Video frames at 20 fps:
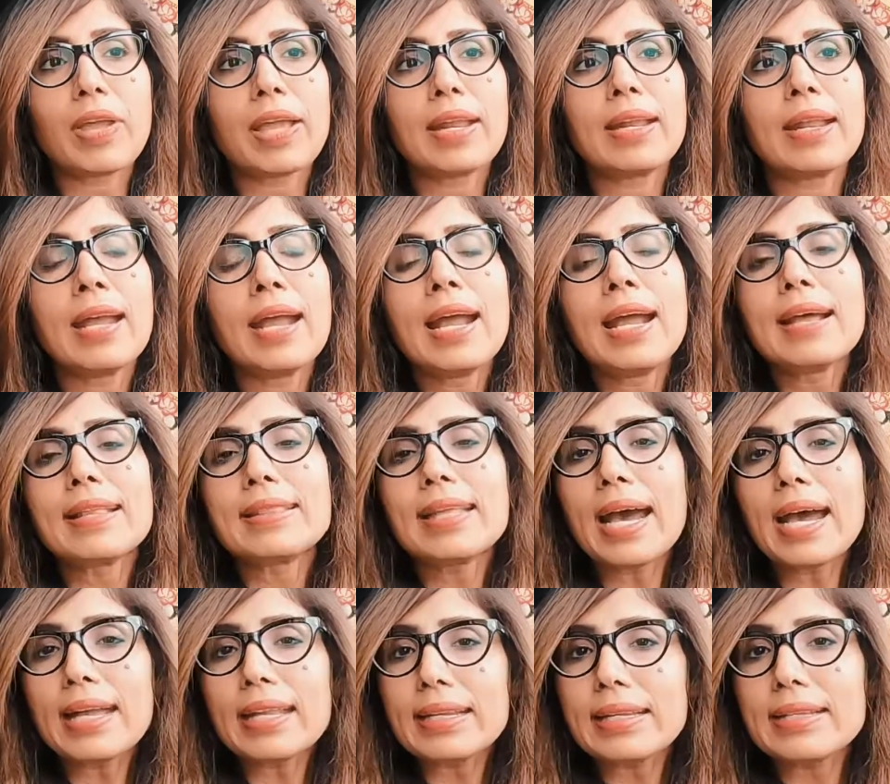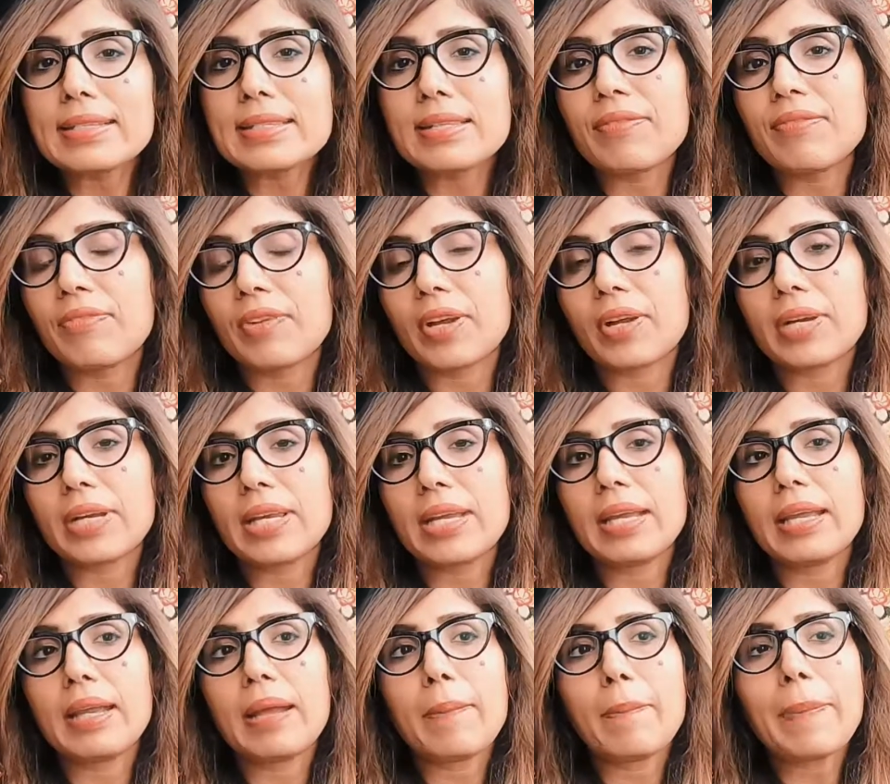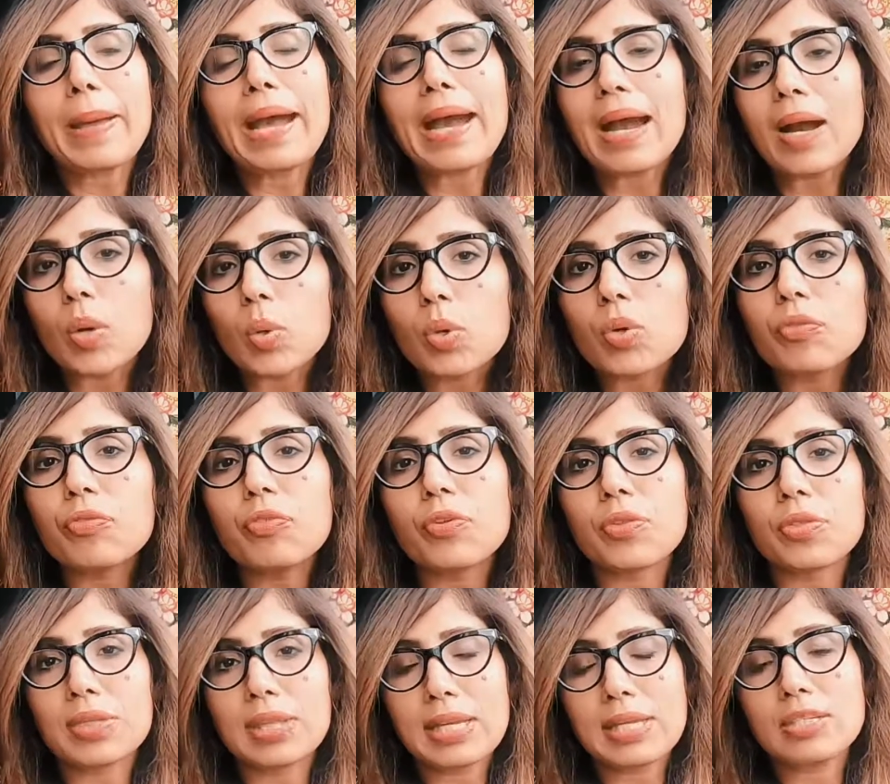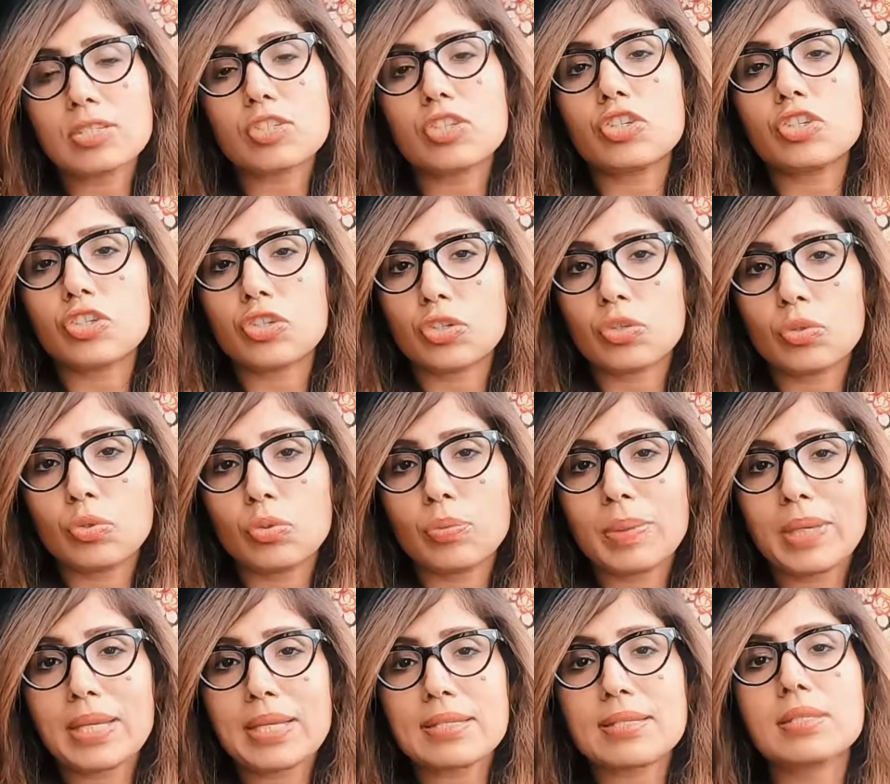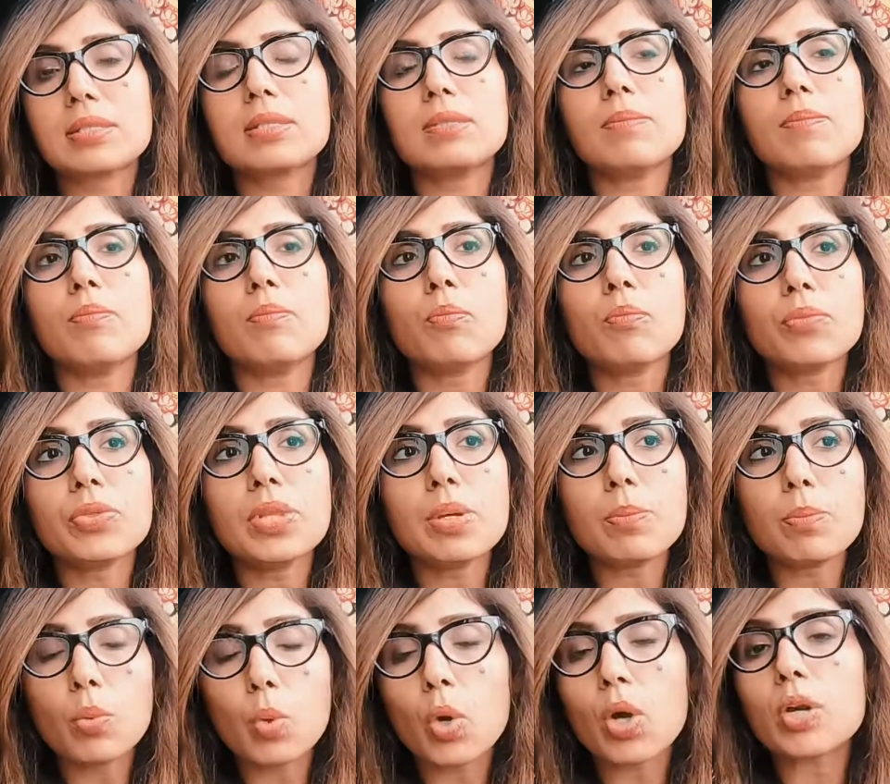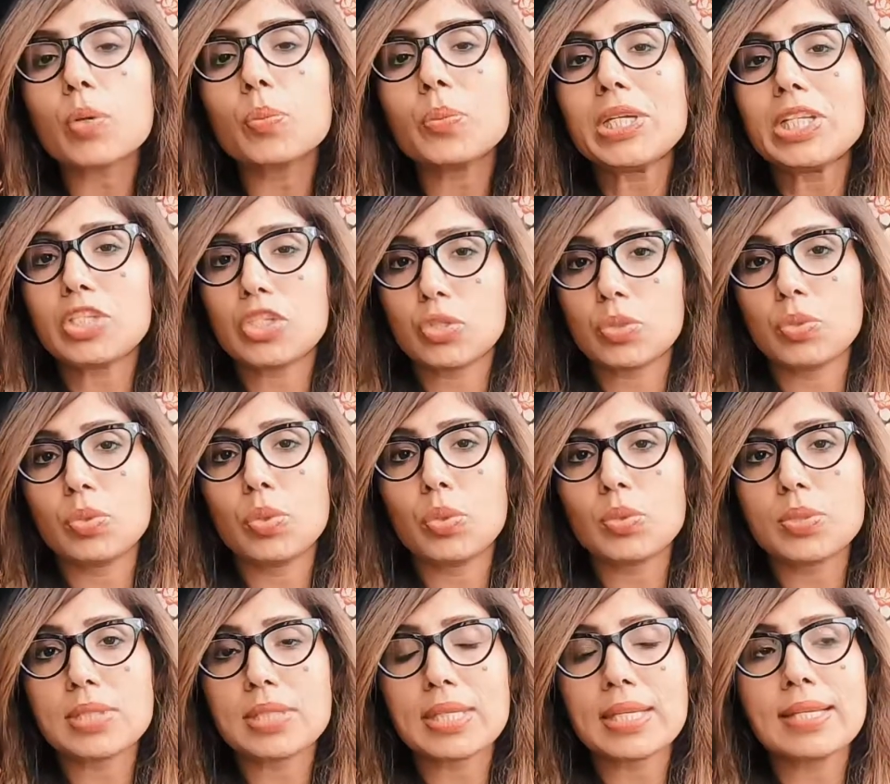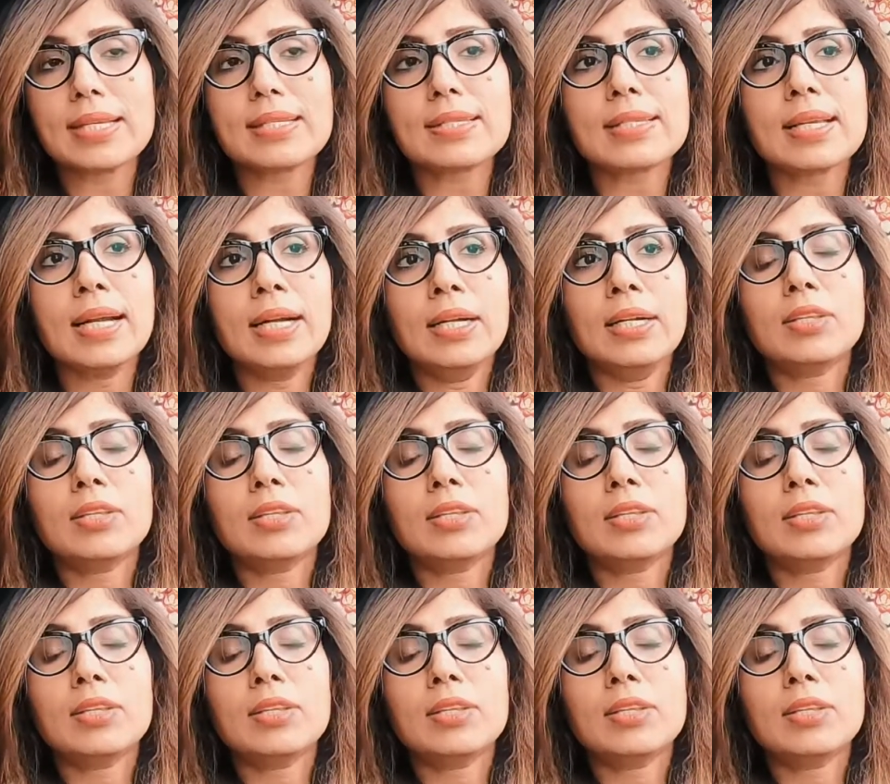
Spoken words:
And that is a very powerful thing to do, because the more we do those things,